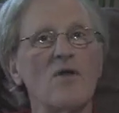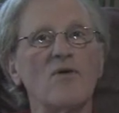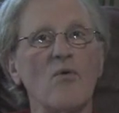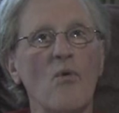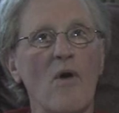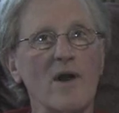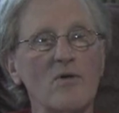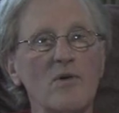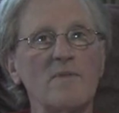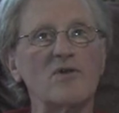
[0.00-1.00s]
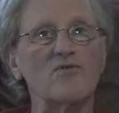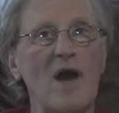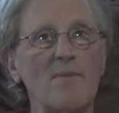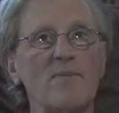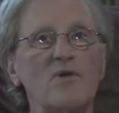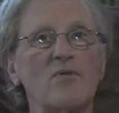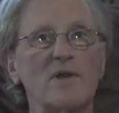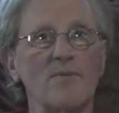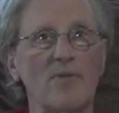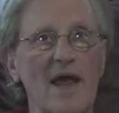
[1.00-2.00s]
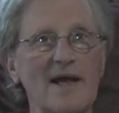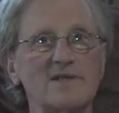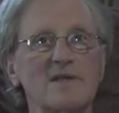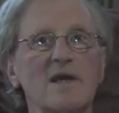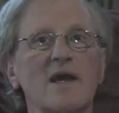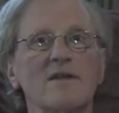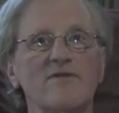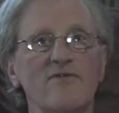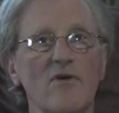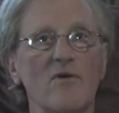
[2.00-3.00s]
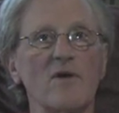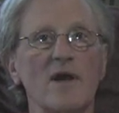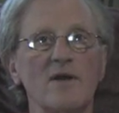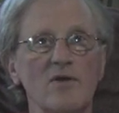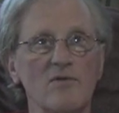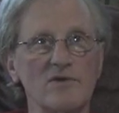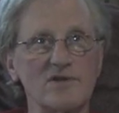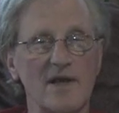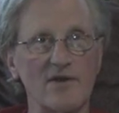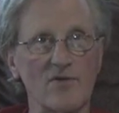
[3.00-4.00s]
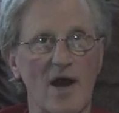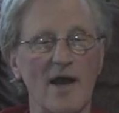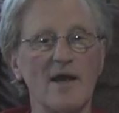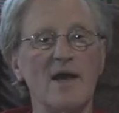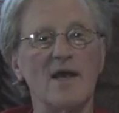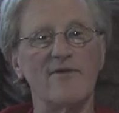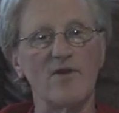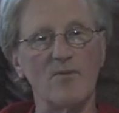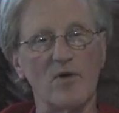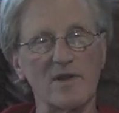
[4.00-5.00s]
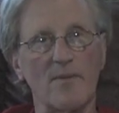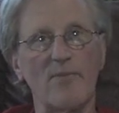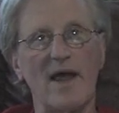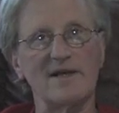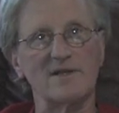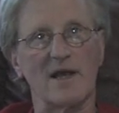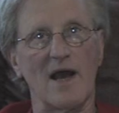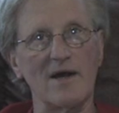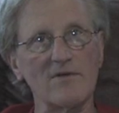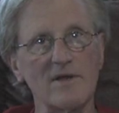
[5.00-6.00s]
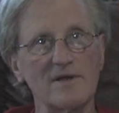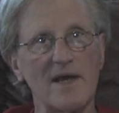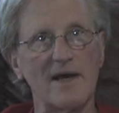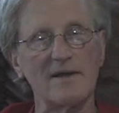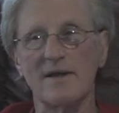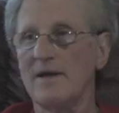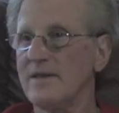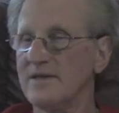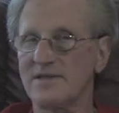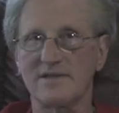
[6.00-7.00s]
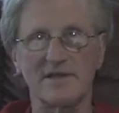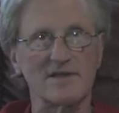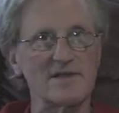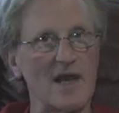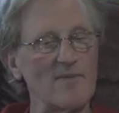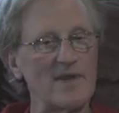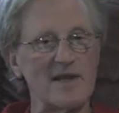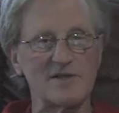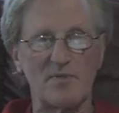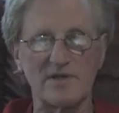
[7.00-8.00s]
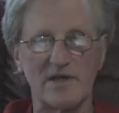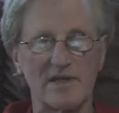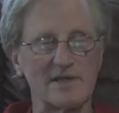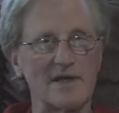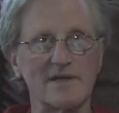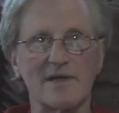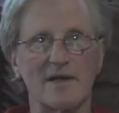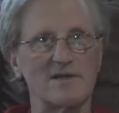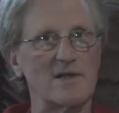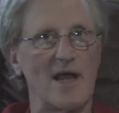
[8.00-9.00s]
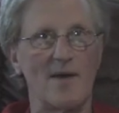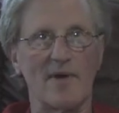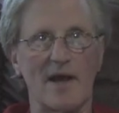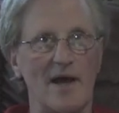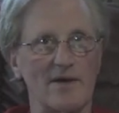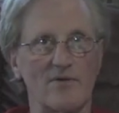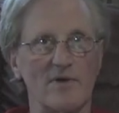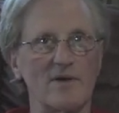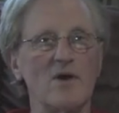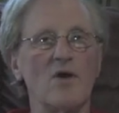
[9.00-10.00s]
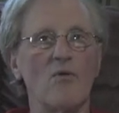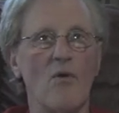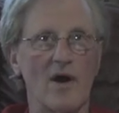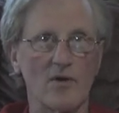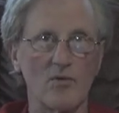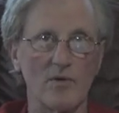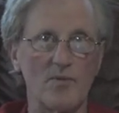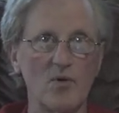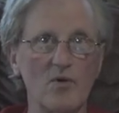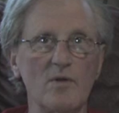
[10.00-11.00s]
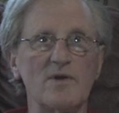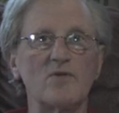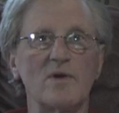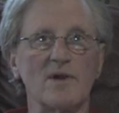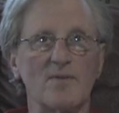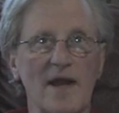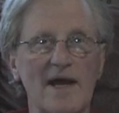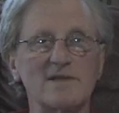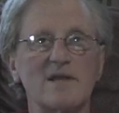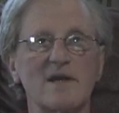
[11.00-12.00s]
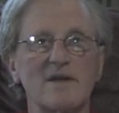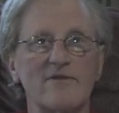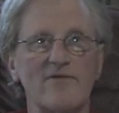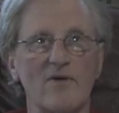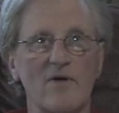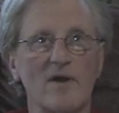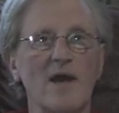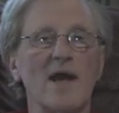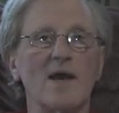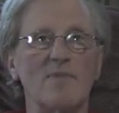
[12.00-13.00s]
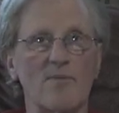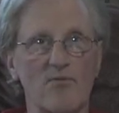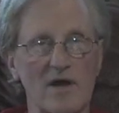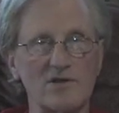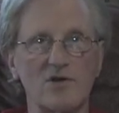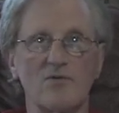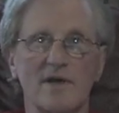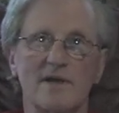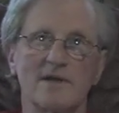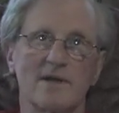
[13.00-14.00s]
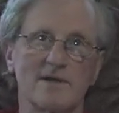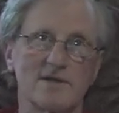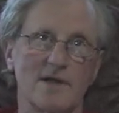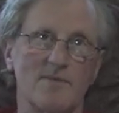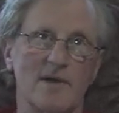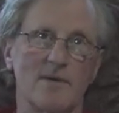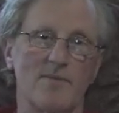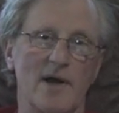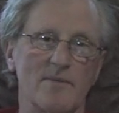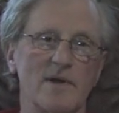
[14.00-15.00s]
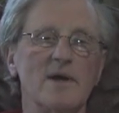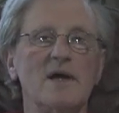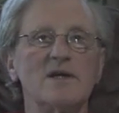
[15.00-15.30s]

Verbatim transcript: the water will be trapped between the plastic and the floor and you will stay dry. If you put the plastic under the tent, this is the same thing as pitching the tent on a slab of concrete. Water will pool between the plastic and the floor and be pressure wicked into the sleeping compartment.